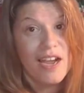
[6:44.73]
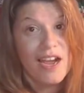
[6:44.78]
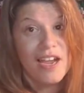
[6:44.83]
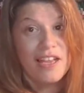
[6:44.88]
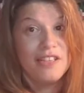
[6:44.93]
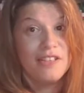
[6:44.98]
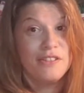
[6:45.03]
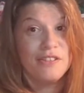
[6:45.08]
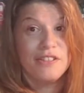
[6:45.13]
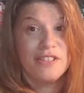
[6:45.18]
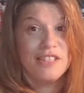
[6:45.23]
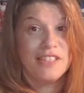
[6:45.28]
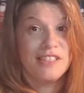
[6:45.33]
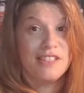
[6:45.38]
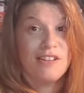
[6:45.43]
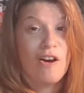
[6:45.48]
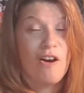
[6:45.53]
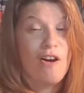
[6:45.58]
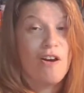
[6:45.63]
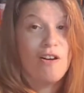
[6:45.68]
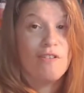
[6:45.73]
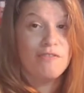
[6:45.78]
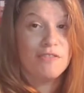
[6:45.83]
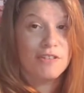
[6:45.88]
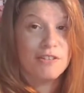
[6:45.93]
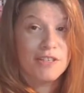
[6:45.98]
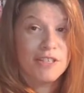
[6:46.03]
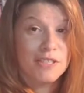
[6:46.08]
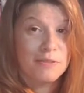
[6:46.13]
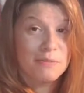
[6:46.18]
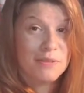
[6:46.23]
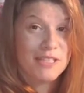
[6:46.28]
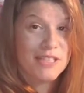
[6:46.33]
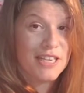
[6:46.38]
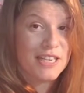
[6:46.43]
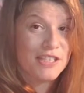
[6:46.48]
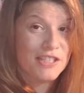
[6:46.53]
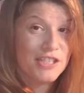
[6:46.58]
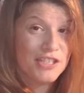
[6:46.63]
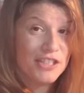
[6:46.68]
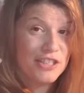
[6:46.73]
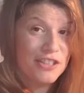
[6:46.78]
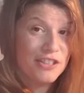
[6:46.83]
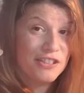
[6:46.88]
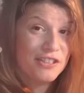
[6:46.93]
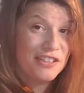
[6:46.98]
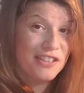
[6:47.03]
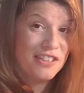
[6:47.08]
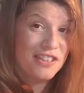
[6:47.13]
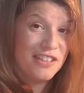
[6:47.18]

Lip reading: I used this all for Christmas last year.